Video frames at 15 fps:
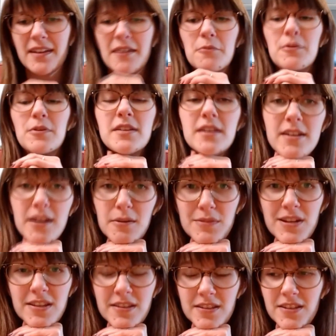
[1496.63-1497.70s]
I worked at a
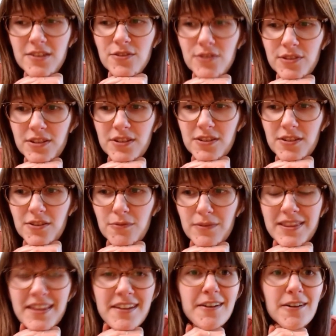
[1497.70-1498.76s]
company that used to do
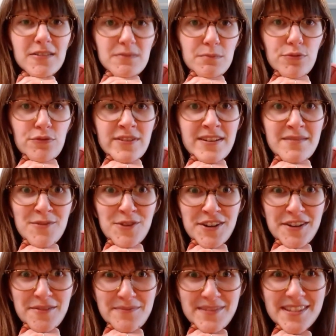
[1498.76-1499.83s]
what they called
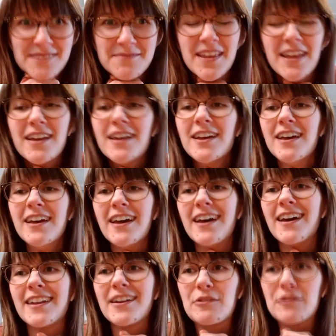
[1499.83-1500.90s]
pre-mortems,
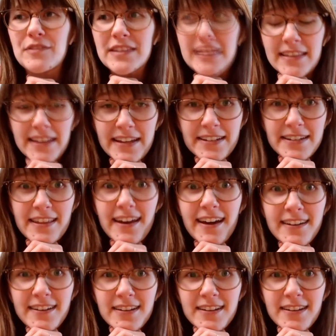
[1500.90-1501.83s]
and I really liked that.